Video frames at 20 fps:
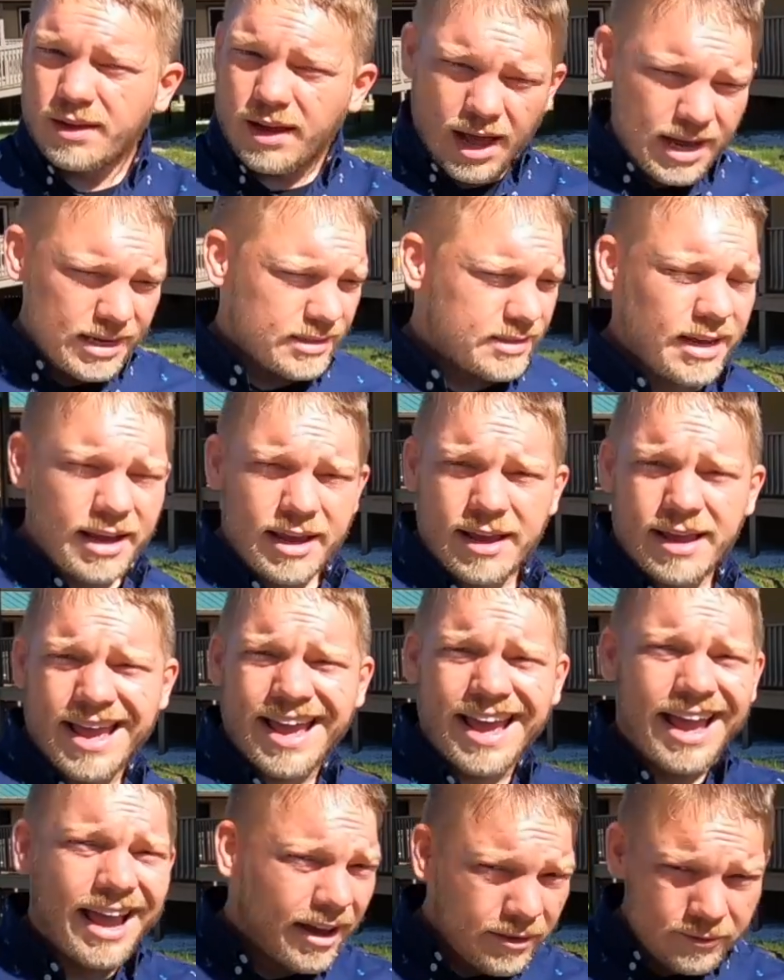I say,
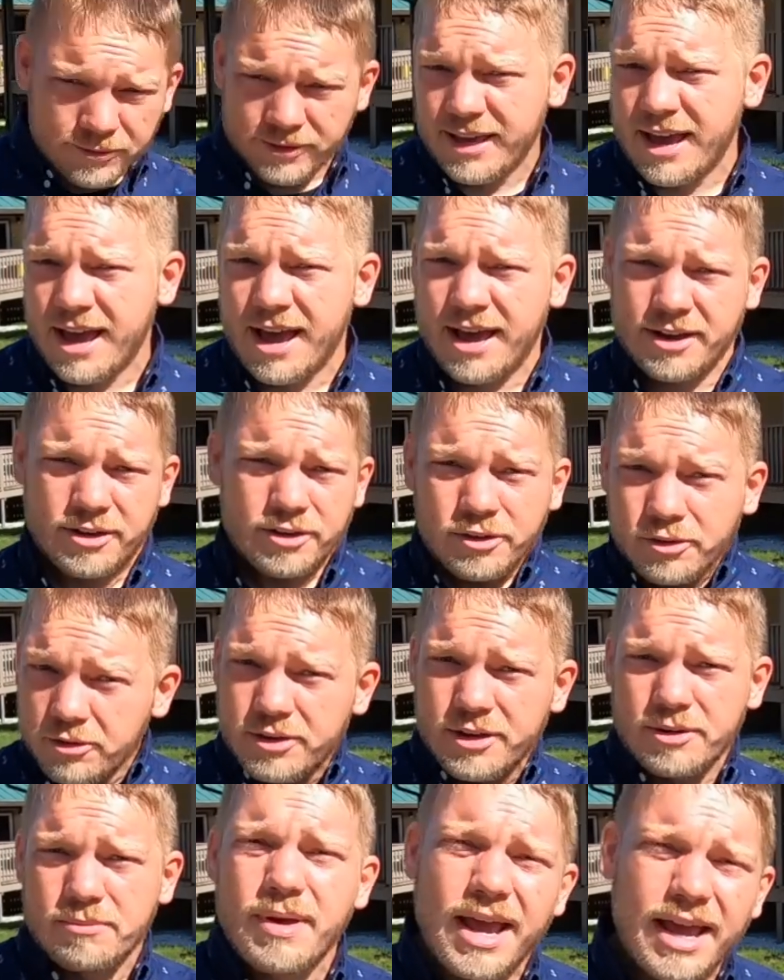hell yeah, you
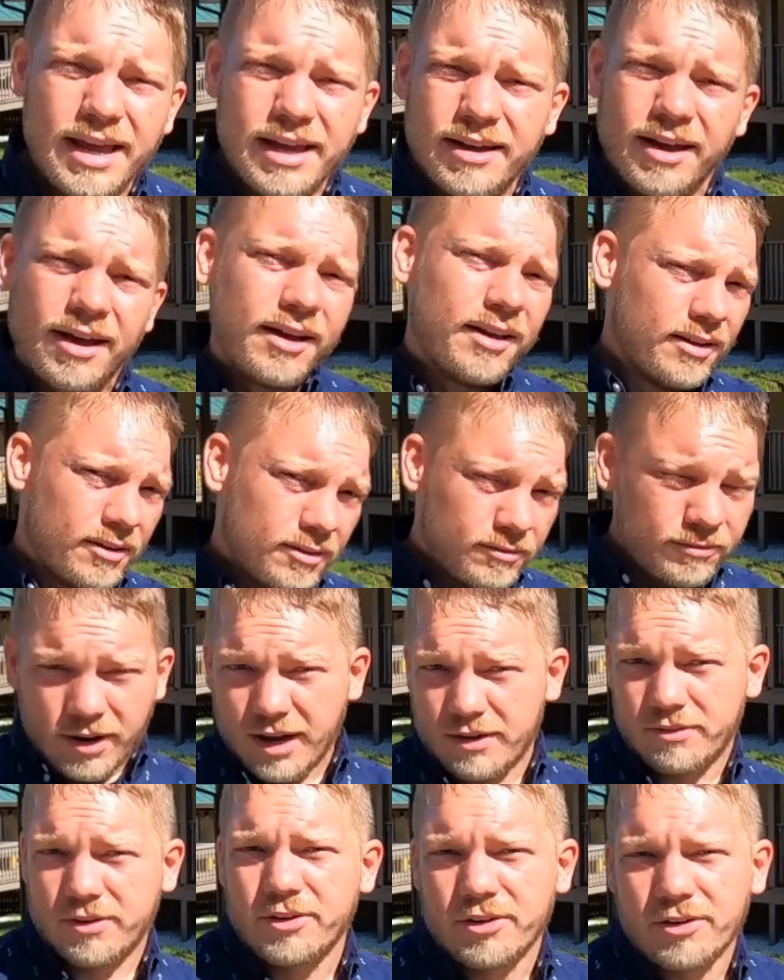can make
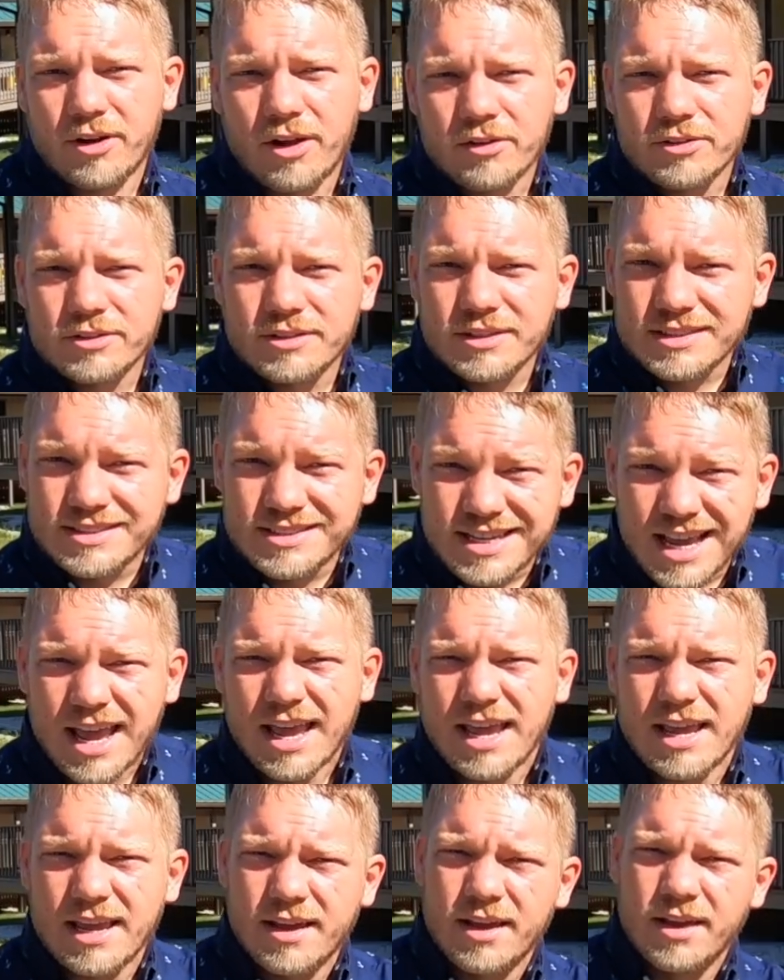$500 a
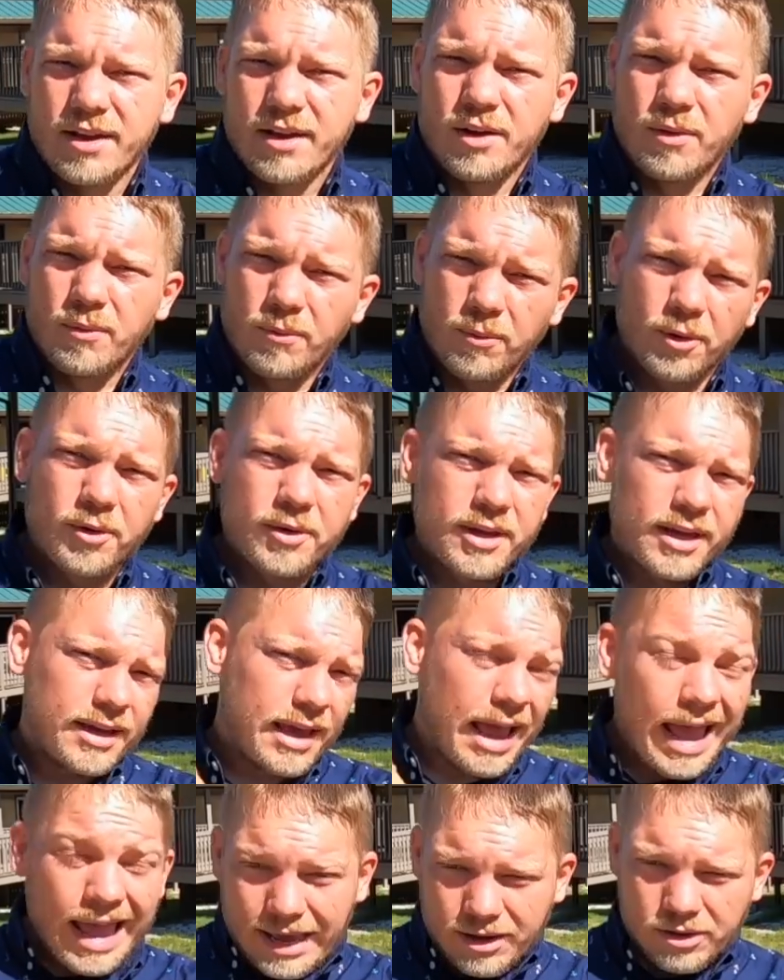day working
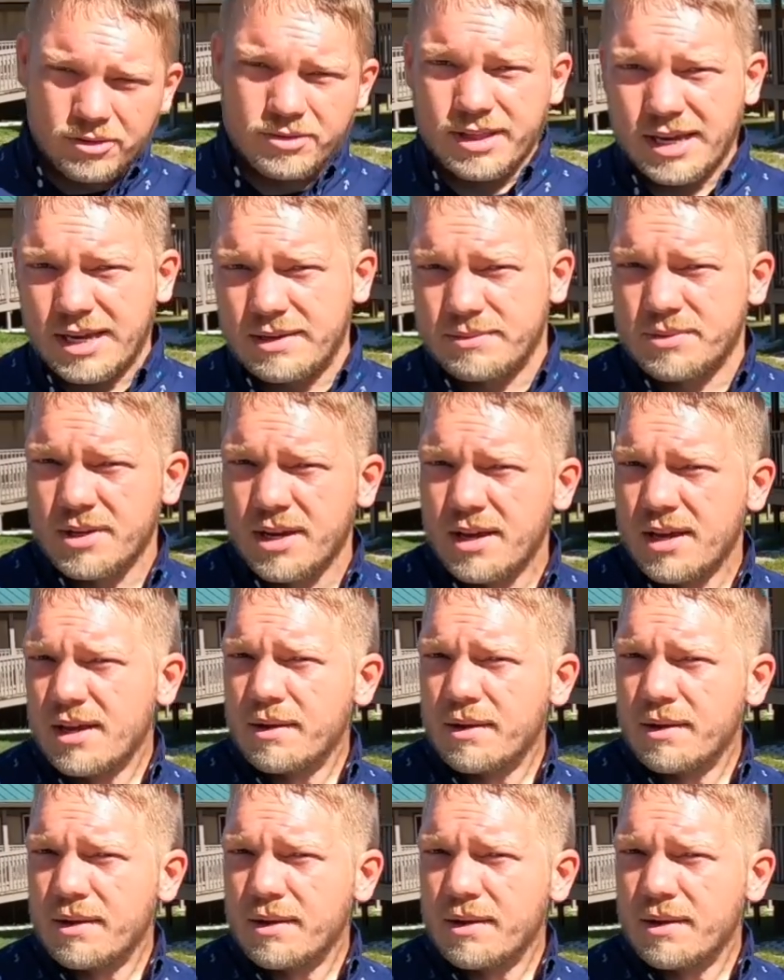hail claims.